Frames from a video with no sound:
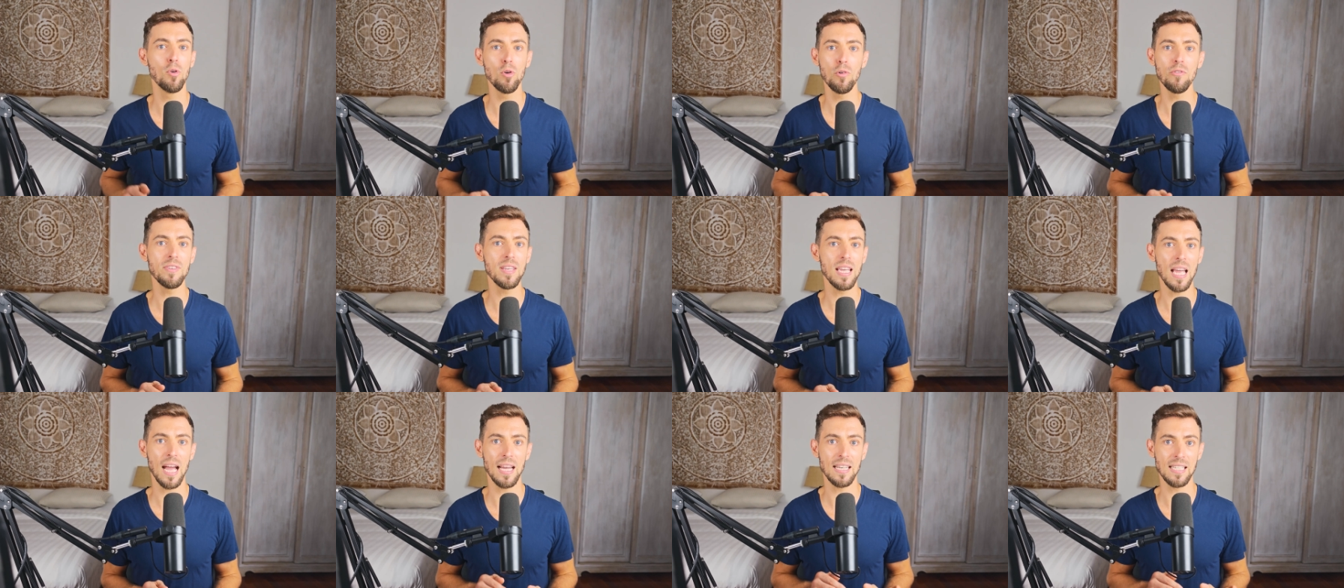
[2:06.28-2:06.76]
a
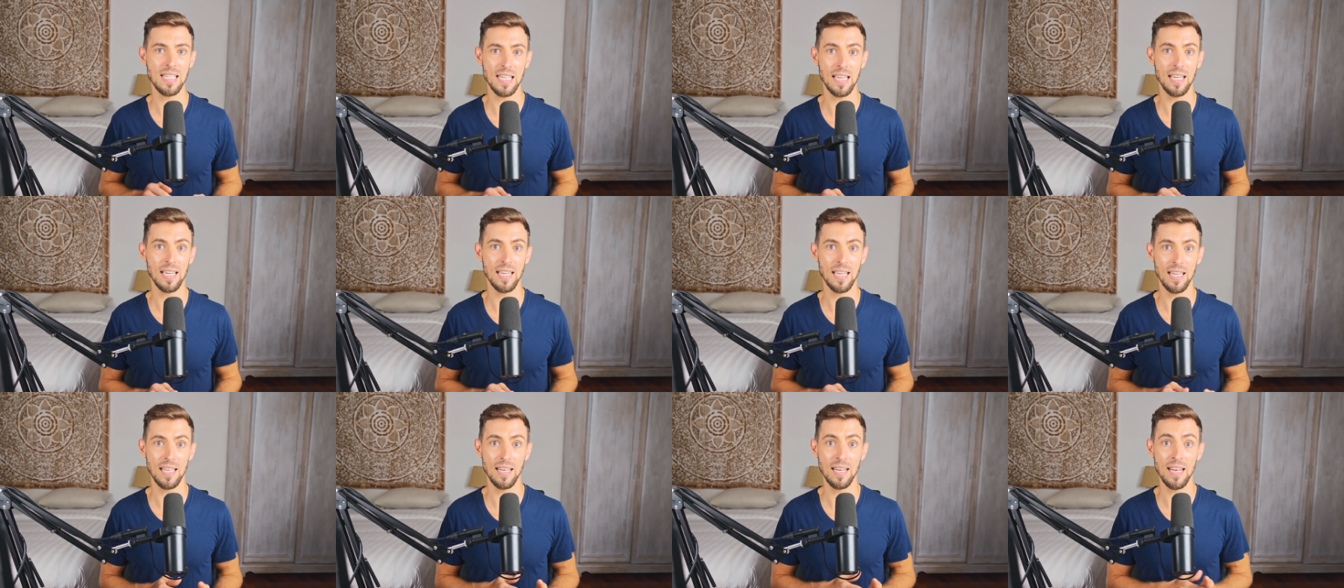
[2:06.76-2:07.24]
movie
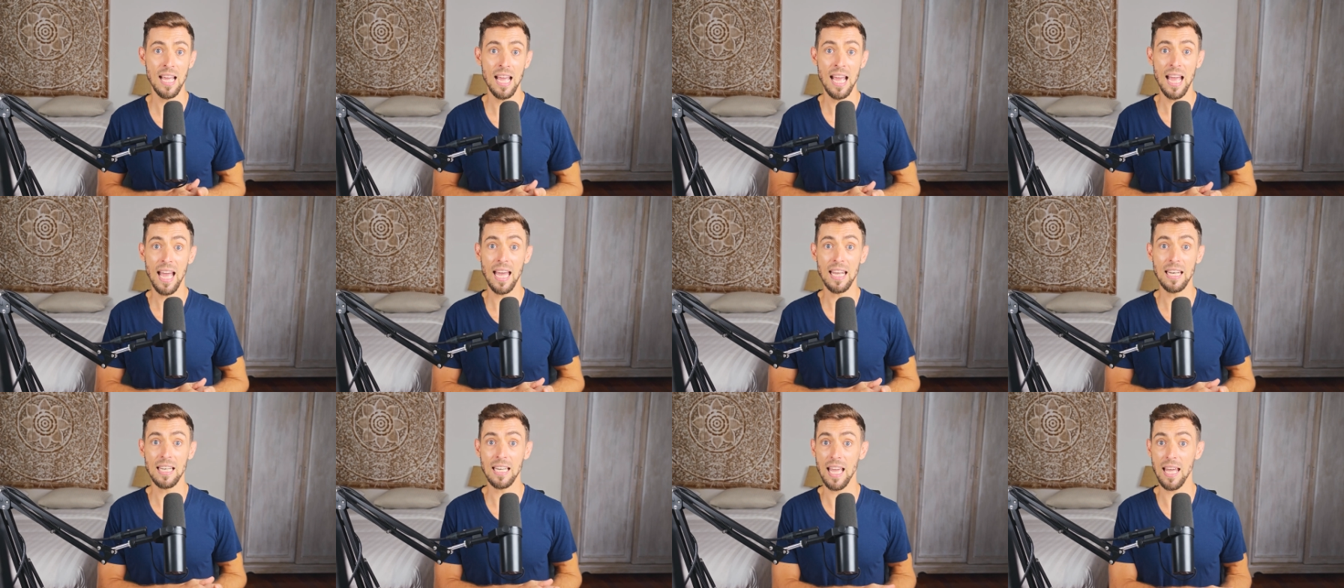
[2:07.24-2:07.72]
idea in
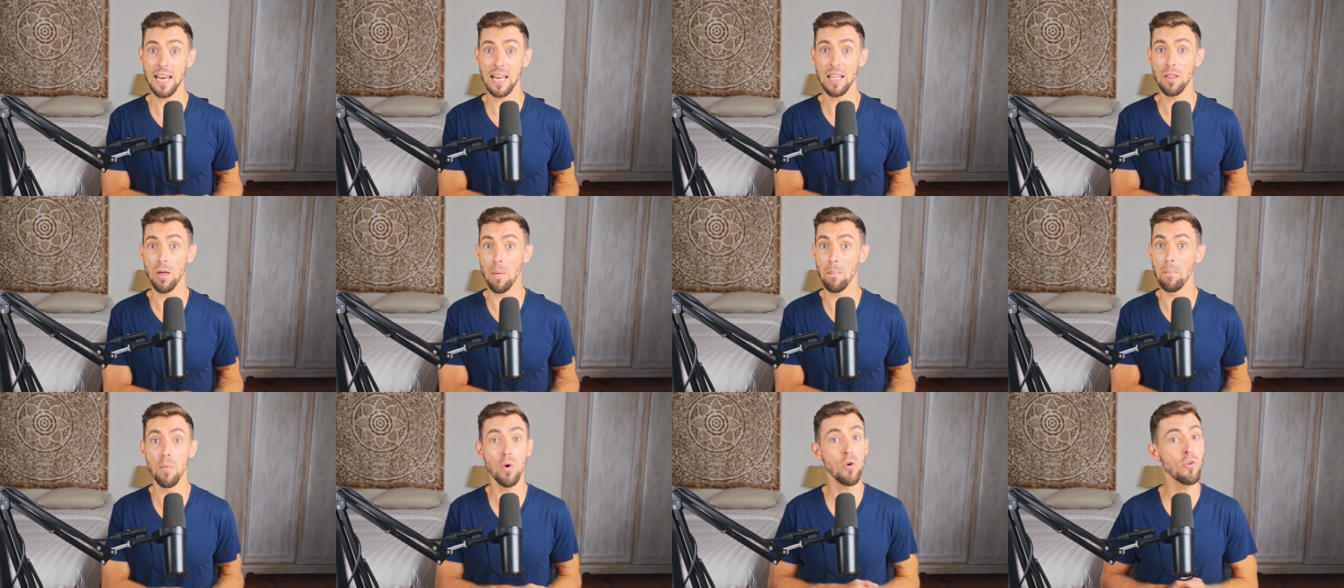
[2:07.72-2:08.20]
and
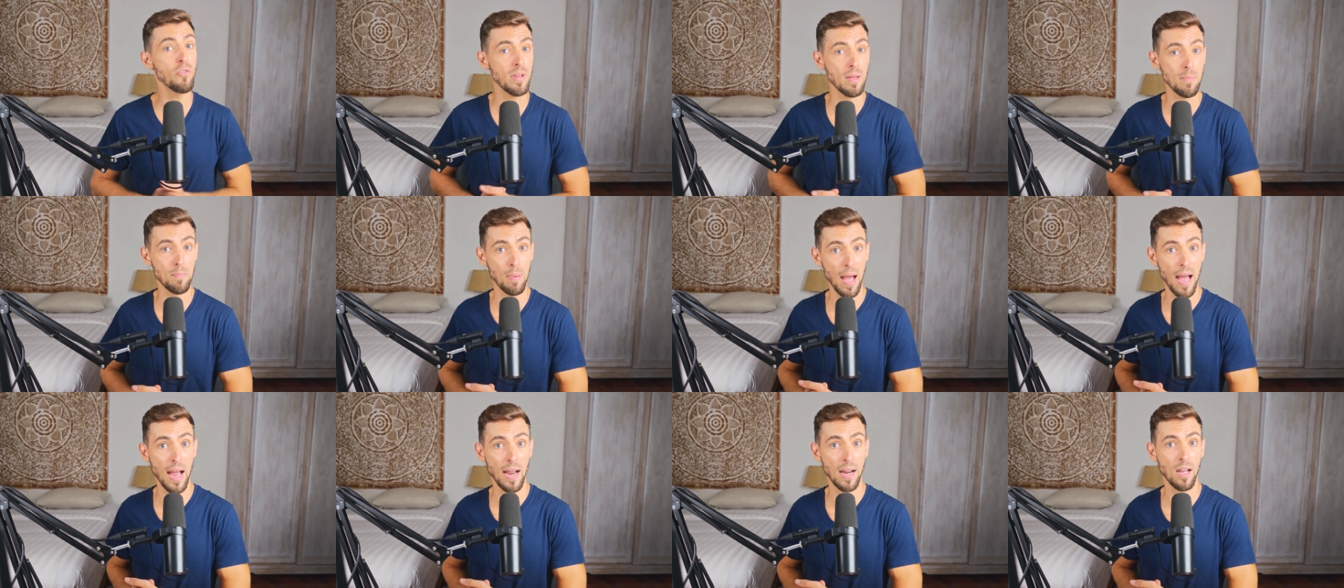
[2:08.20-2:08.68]
getting the
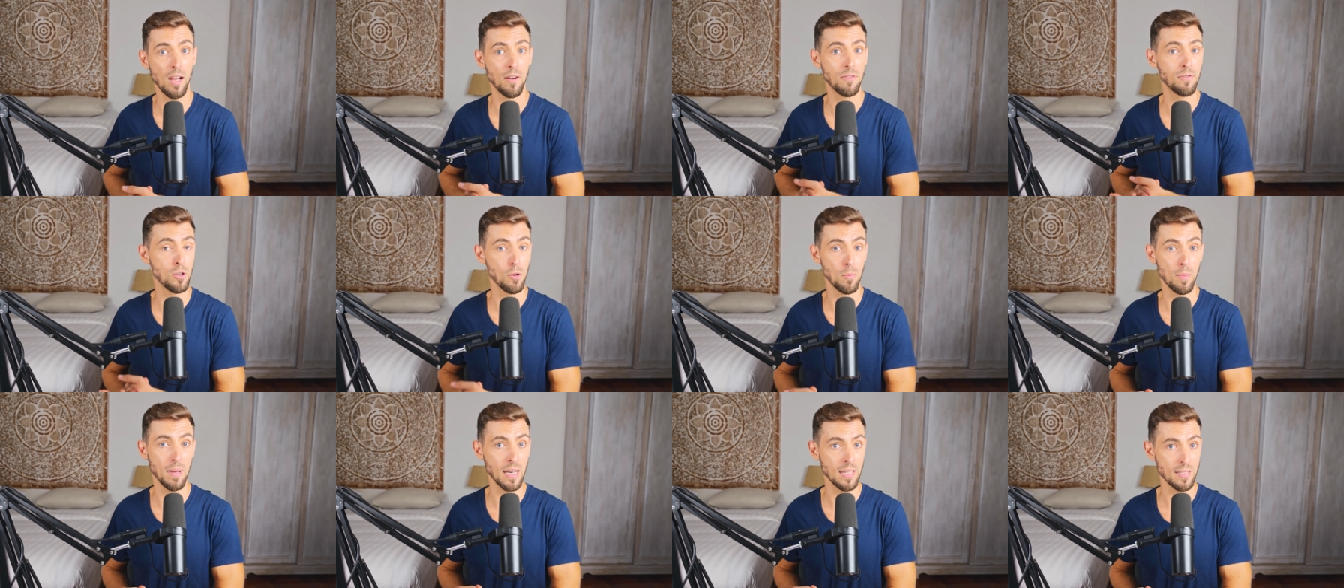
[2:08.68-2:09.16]
movie back a
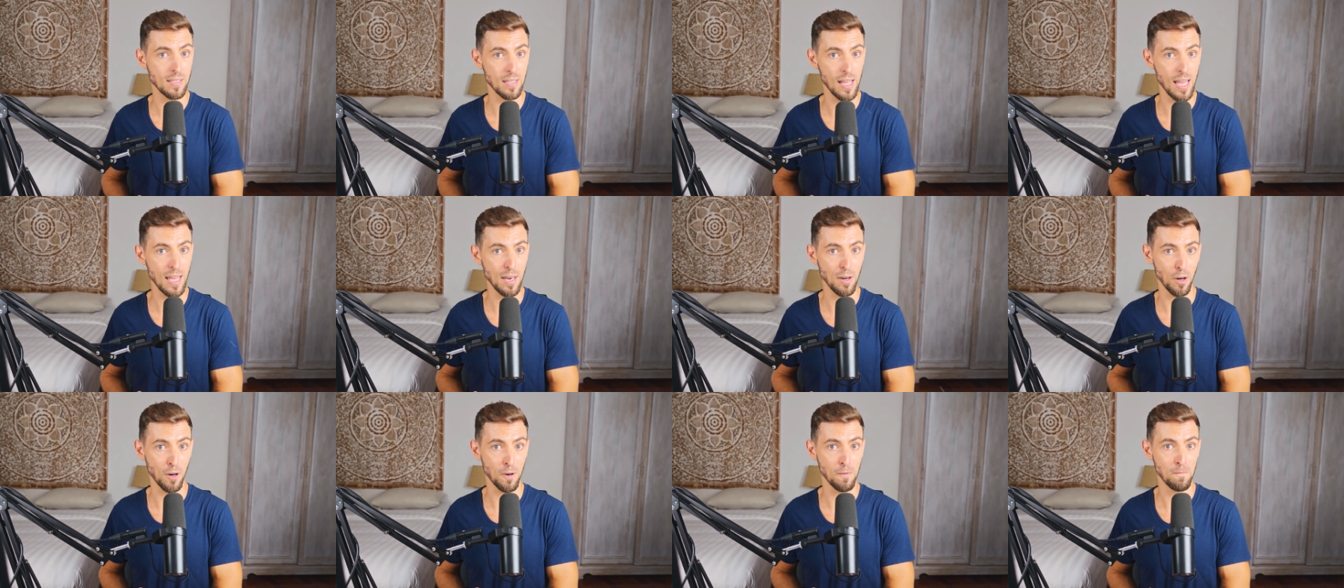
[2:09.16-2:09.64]
few minutes
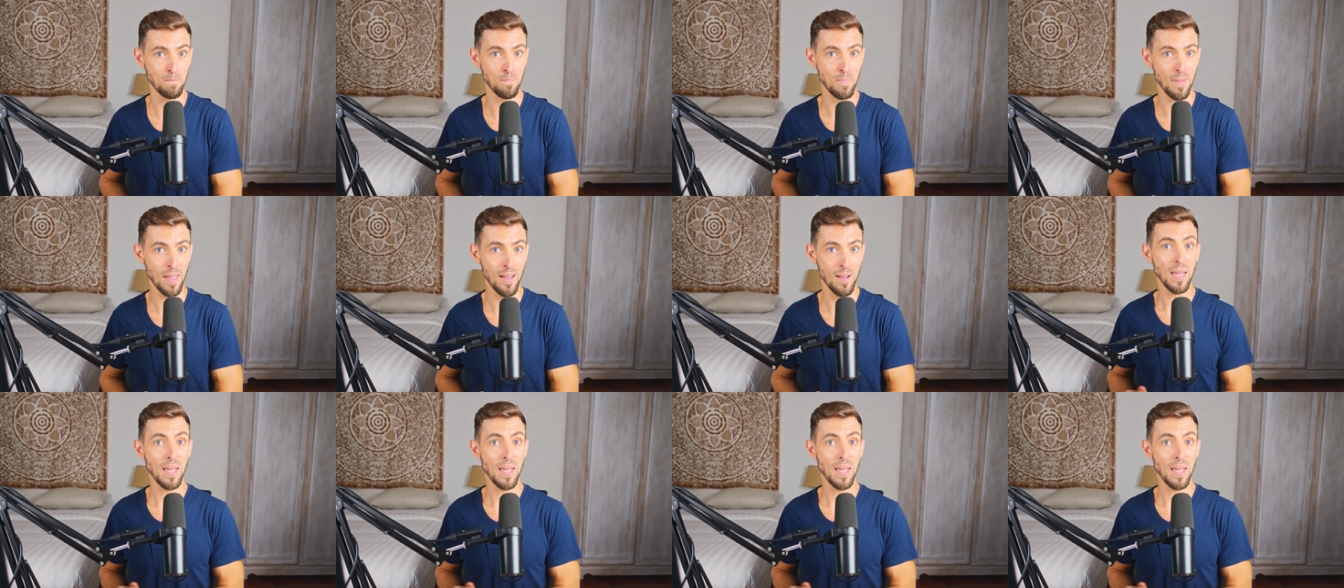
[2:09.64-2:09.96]
later.